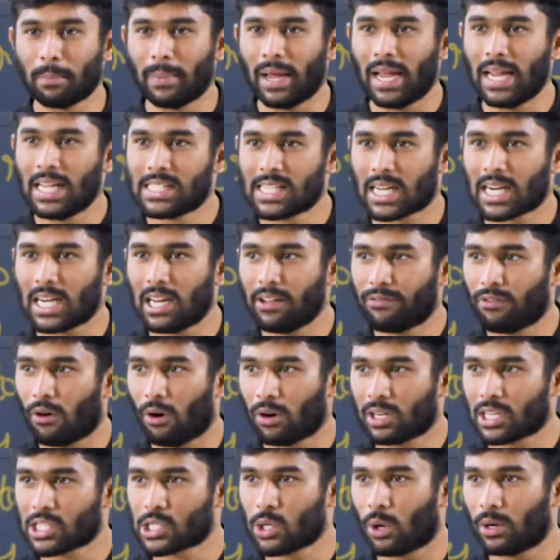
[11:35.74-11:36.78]
majorly
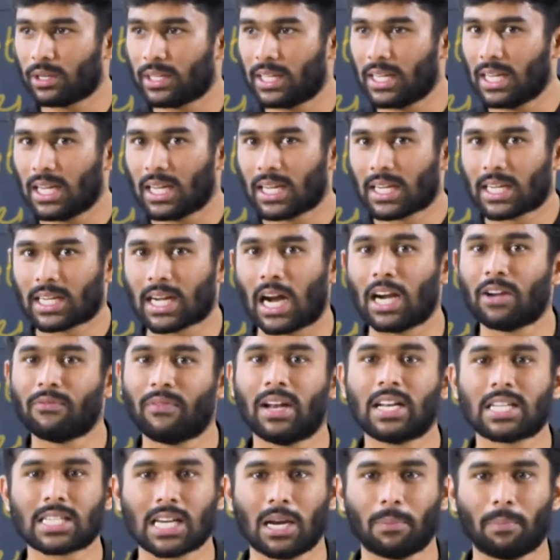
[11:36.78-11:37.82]
focused on the
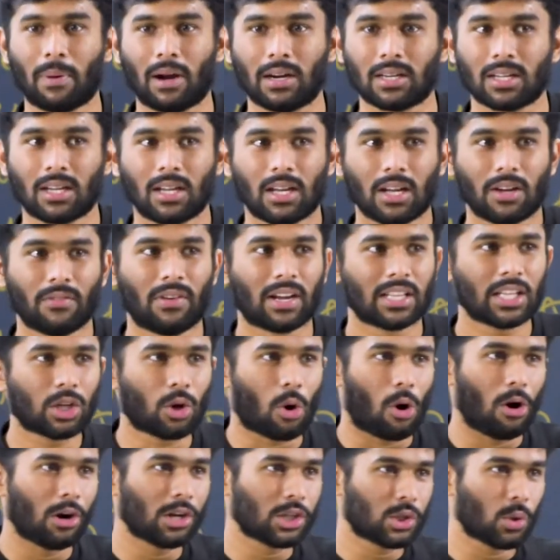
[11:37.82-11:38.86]
conventional part, where the
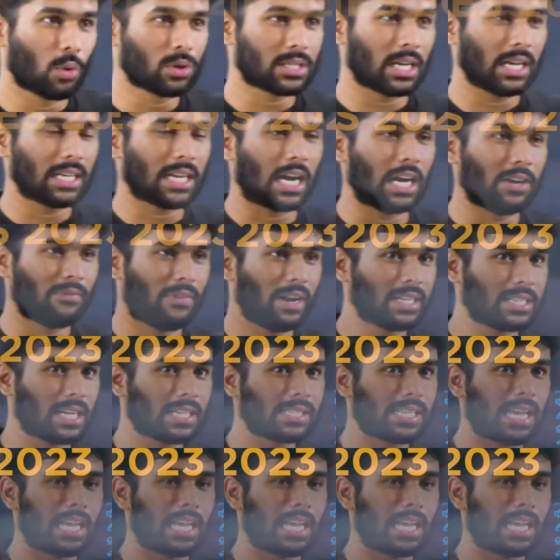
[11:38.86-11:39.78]
constitutional conventions